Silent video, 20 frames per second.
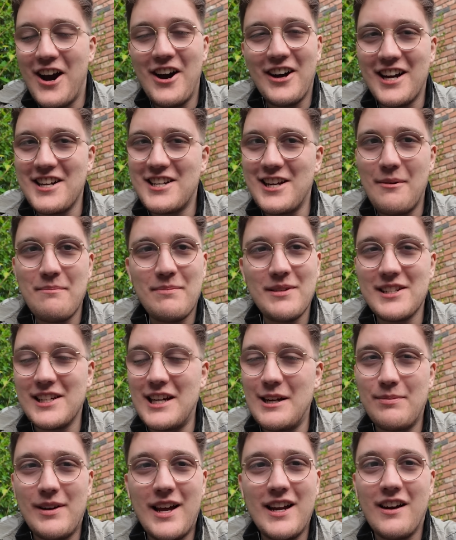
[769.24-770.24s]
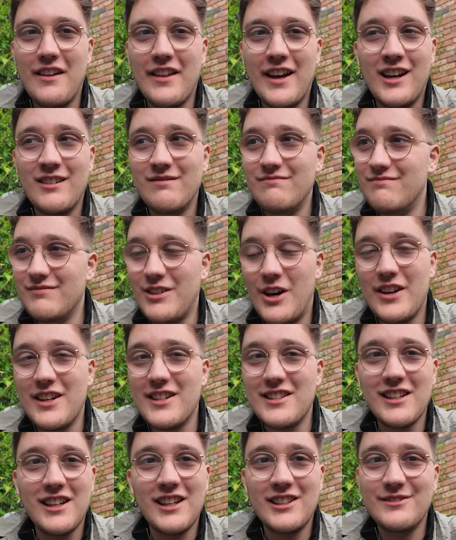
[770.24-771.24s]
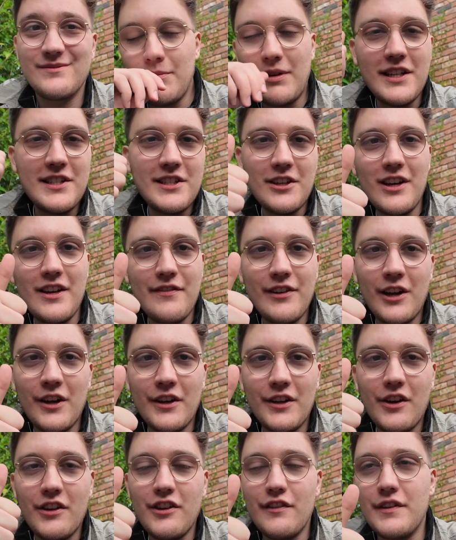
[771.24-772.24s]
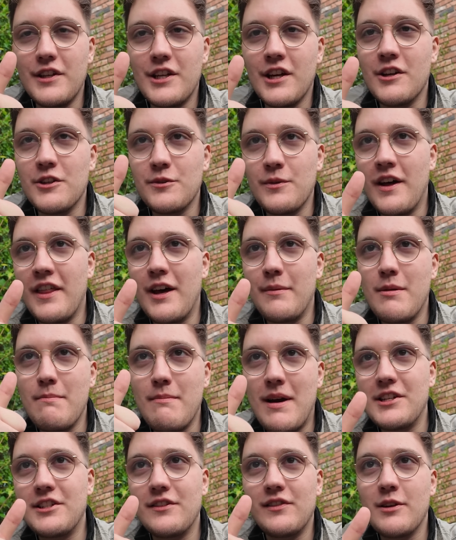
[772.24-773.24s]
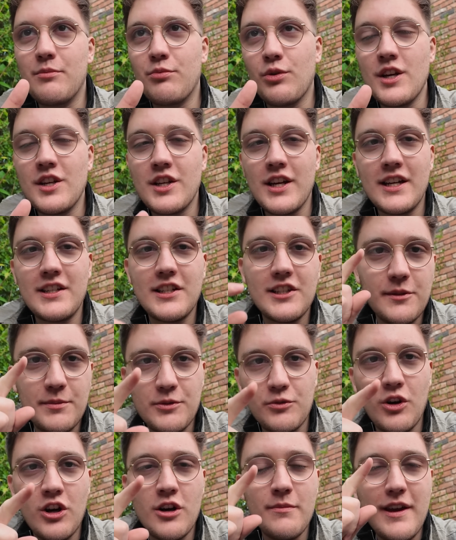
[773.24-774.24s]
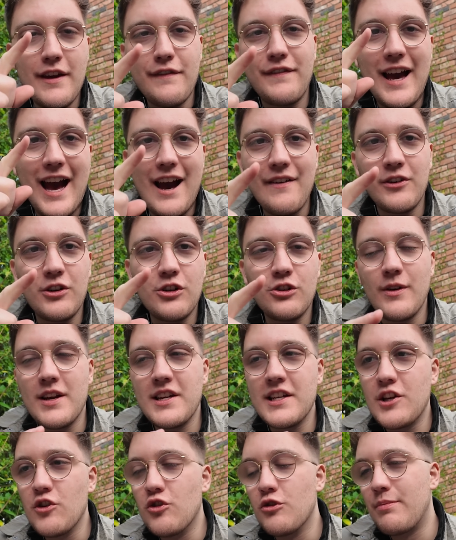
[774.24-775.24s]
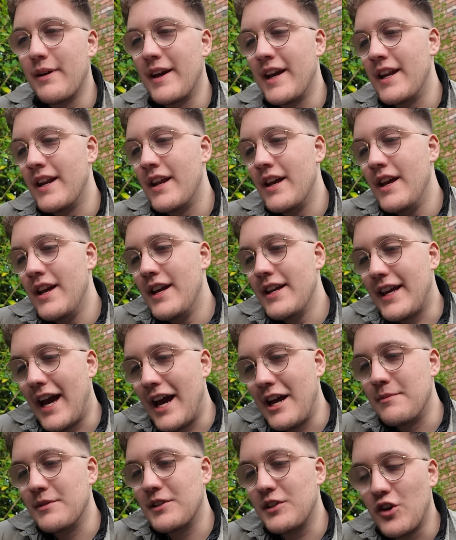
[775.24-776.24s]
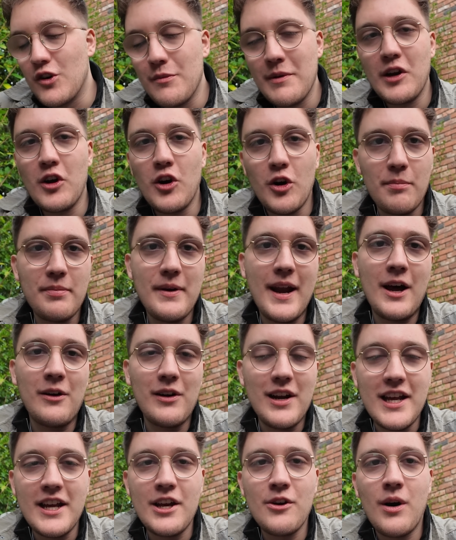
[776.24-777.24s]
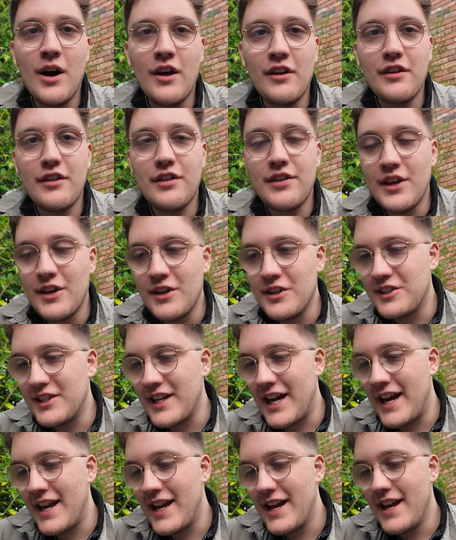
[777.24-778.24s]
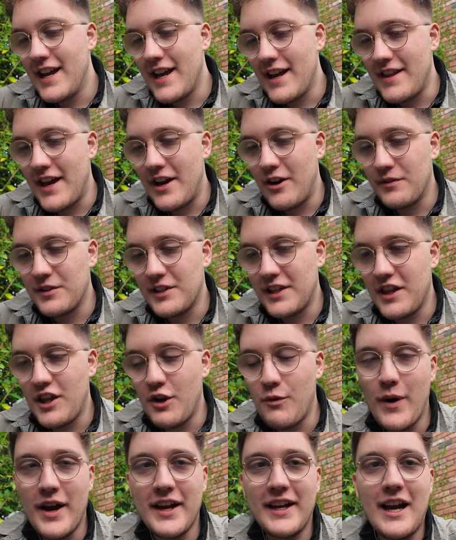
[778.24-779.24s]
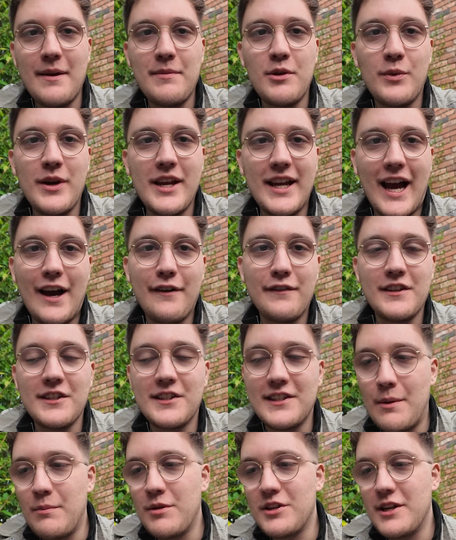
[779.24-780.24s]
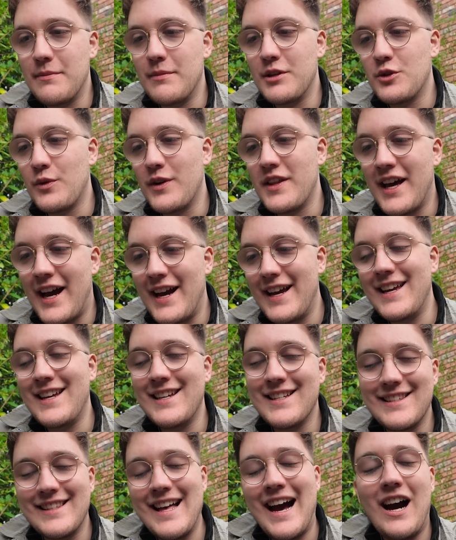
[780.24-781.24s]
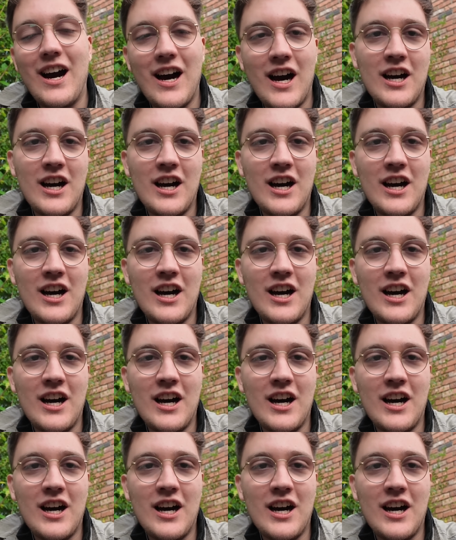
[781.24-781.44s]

can't get Champions League playing like that, honestly. Please do leave a like on the video as well, that'd be massively appreciated. Subscribe if you haven't already. European games coming up now, Lille on Thursday, and then obviously the away game the week after. Sandwiched in between that is that